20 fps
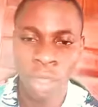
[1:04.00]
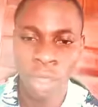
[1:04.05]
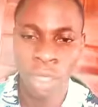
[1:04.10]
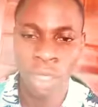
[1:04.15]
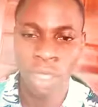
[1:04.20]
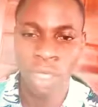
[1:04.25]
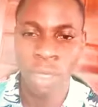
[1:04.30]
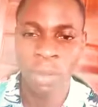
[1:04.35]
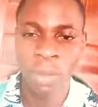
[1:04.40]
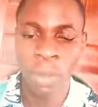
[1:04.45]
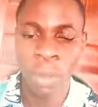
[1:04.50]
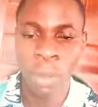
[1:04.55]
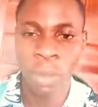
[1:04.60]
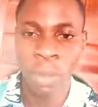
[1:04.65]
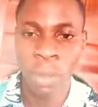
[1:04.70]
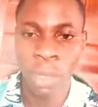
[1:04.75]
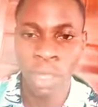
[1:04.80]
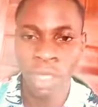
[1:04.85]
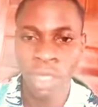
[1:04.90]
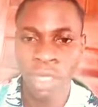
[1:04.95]
is the
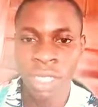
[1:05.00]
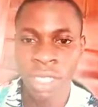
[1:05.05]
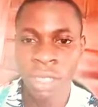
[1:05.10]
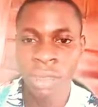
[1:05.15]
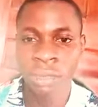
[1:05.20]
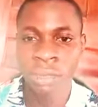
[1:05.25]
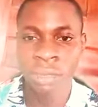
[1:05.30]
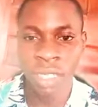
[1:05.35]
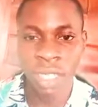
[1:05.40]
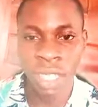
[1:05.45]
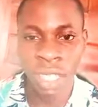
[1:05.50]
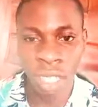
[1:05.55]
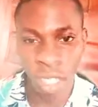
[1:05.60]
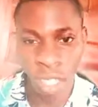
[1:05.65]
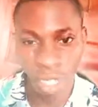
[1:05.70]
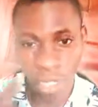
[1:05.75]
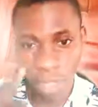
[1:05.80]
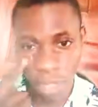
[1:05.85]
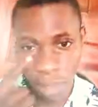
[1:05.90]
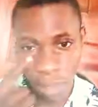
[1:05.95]
blueprint
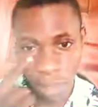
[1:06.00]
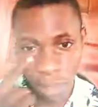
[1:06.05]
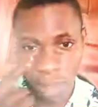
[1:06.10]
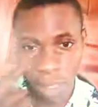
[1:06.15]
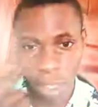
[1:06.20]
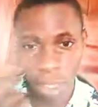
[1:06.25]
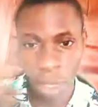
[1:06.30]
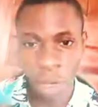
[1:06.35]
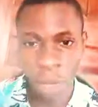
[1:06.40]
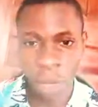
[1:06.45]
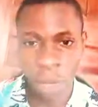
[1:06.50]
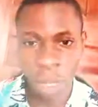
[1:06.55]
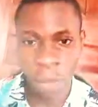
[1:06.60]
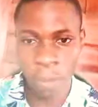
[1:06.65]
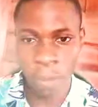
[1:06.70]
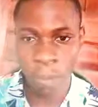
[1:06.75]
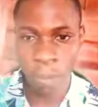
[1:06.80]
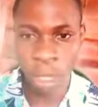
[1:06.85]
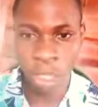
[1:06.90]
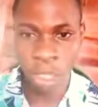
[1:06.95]
is you know a
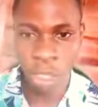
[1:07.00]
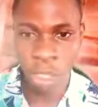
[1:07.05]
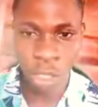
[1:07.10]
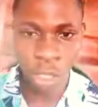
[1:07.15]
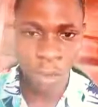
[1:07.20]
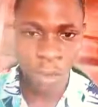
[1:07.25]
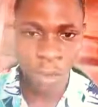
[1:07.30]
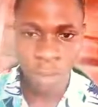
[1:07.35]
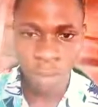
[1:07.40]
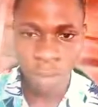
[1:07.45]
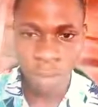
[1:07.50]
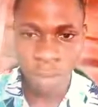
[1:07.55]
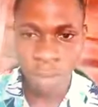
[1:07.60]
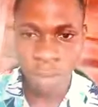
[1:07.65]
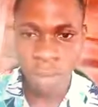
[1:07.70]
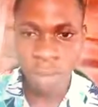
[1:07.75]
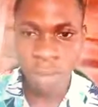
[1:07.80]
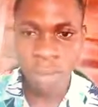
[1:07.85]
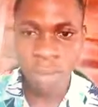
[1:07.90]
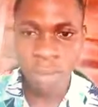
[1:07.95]
picture
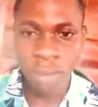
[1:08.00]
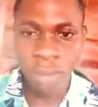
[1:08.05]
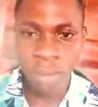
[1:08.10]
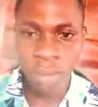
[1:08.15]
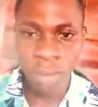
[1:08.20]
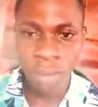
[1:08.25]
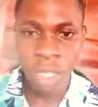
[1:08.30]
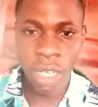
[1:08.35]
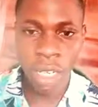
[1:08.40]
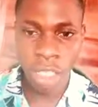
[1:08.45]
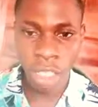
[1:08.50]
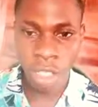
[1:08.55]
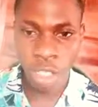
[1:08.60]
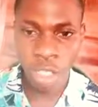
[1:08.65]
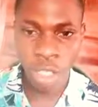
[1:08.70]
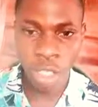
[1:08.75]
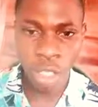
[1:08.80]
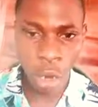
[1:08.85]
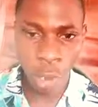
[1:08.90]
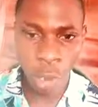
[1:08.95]
a
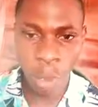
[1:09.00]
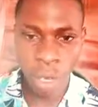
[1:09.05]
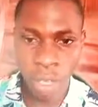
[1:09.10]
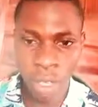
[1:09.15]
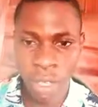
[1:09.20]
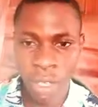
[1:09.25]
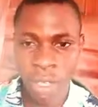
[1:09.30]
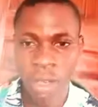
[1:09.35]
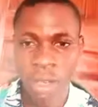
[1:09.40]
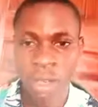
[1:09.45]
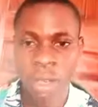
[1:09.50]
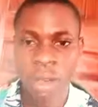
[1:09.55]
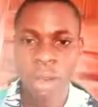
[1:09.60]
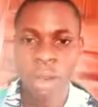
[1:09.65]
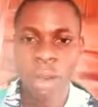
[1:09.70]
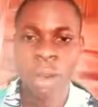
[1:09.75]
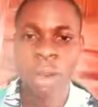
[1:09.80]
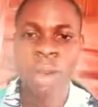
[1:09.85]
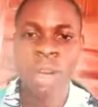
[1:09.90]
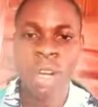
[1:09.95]
drawing
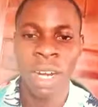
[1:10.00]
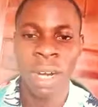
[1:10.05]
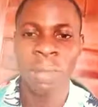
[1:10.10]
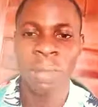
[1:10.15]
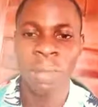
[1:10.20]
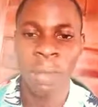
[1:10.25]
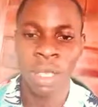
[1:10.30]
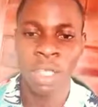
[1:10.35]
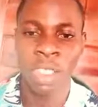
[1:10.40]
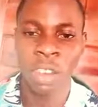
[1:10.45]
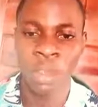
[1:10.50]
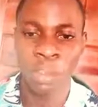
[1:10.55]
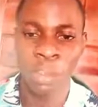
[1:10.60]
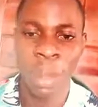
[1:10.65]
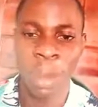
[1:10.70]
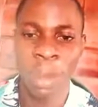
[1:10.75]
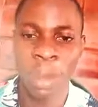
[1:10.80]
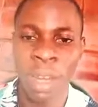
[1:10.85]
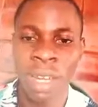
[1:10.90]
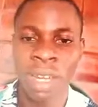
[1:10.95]
on a piece of
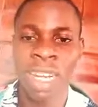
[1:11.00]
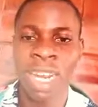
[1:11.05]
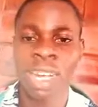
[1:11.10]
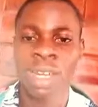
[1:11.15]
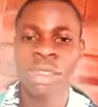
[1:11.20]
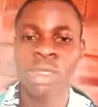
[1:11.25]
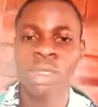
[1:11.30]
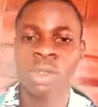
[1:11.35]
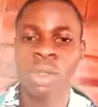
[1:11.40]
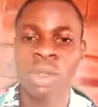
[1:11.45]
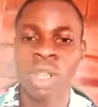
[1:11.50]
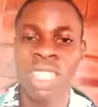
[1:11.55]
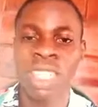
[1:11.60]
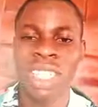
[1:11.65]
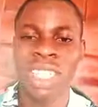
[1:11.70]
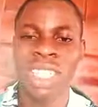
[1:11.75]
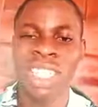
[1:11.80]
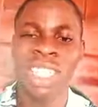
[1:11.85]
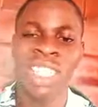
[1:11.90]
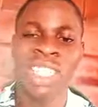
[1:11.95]
paper that is what
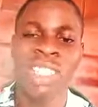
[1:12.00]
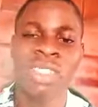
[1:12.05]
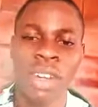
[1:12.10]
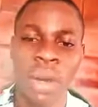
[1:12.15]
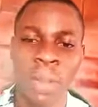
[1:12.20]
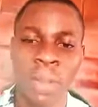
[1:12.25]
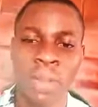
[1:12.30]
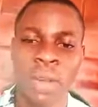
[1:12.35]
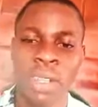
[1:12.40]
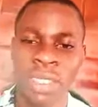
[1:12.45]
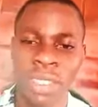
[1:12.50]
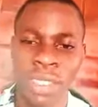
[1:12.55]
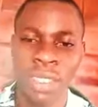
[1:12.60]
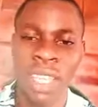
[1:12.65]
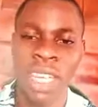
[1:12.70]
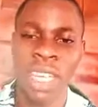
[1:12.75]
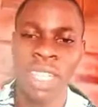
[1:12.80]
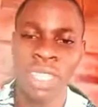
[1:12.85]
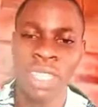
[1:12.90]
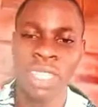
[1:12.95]

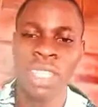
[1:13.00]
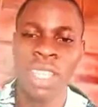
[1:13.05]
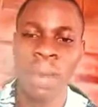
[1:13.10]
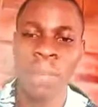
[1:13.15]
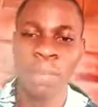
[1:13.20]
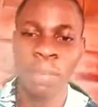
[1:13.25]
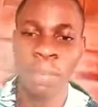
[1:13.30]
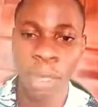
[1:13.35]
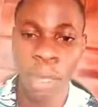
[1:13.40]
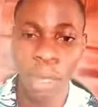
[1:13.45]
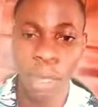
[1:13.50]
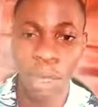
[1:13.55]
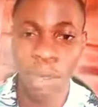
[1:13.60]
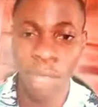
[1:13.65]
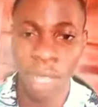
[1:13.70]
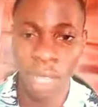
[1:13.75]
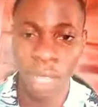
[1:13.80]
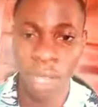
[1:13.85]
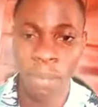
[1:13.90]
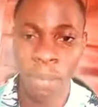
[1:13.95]
represents the
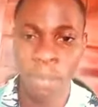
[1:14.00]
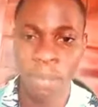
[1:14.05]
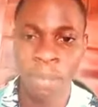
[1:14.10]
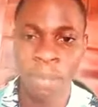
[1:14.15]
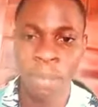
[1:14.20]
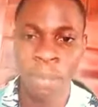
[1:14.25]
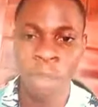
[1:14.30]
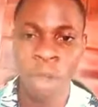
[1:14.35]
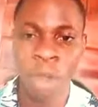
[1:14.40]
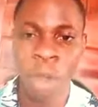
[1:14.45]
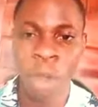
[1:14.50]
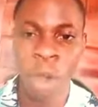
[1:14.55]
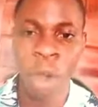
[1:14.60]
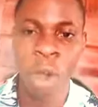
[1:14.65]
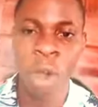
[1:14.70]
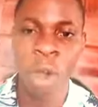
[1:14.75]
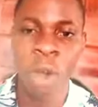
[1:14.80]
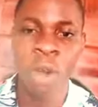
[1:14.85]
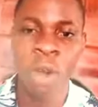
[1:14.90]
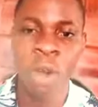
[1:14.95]
building
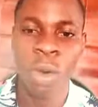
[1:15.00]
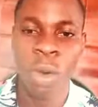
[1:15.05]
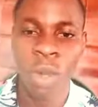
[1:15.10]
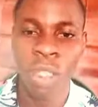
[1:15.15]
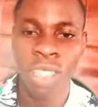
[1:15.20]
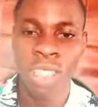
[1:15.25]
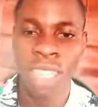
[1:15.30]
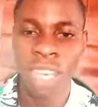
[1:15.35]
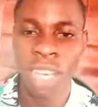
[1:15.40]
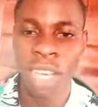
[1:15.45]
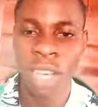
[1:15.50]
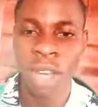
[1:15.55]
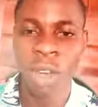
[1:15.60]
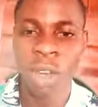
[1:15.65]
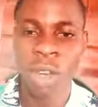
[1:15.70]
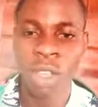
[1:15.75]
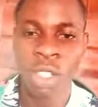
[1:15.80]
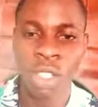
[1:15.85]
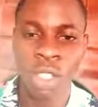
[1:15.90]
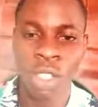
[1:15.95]
or what a
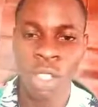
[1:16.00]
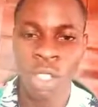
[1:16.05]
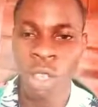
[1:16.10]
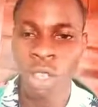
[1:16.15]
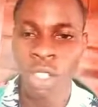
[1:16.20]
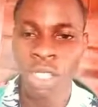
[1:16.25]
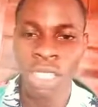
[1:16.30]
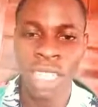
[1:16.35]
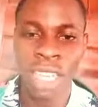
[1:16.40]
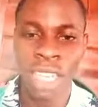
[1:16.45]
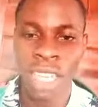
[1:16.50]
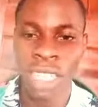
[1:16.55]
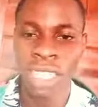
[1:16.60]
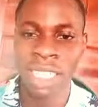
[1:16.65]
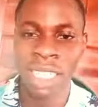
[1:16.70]
constructed